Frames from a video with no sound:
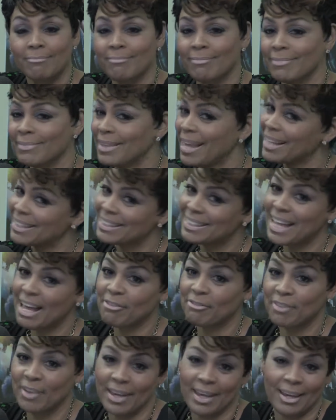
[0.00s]
that's
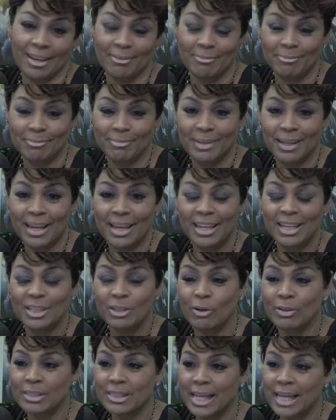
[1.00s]
not fair.
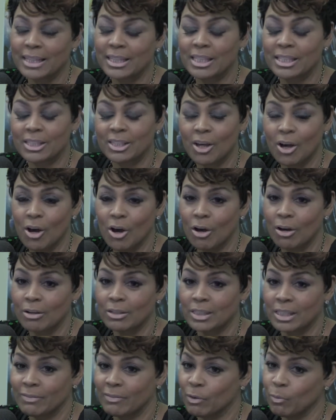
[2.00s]
It's like the song
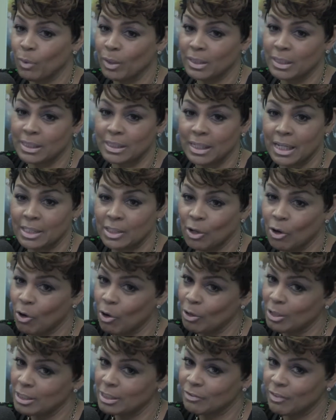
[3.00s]
Stevie Wonder says,
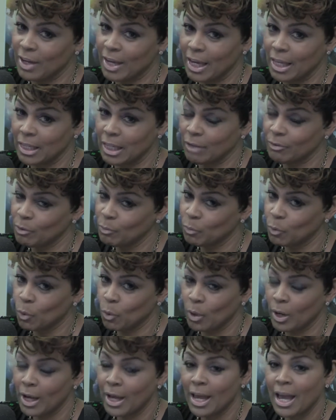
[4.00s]
all is fair in love and
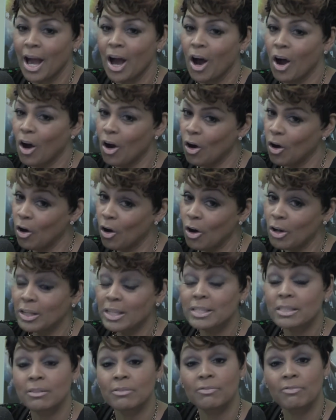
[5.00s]
war. All
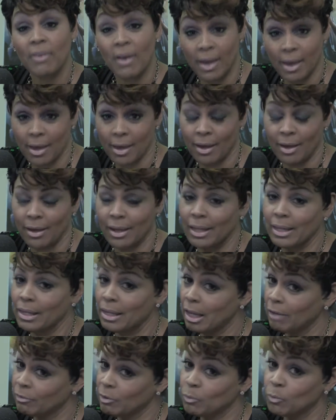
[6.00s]
is fair in
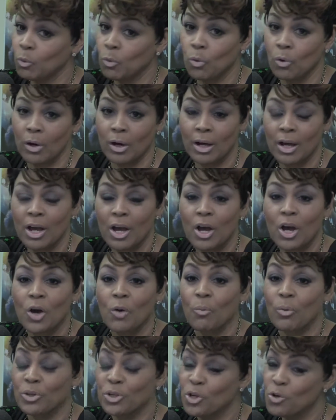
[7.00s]
love and war.
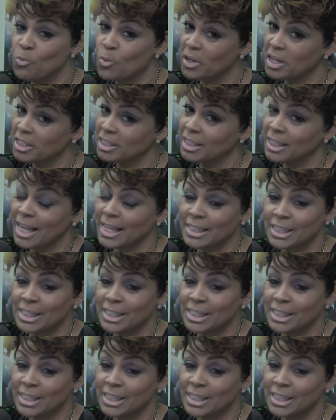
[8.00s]
When you went into that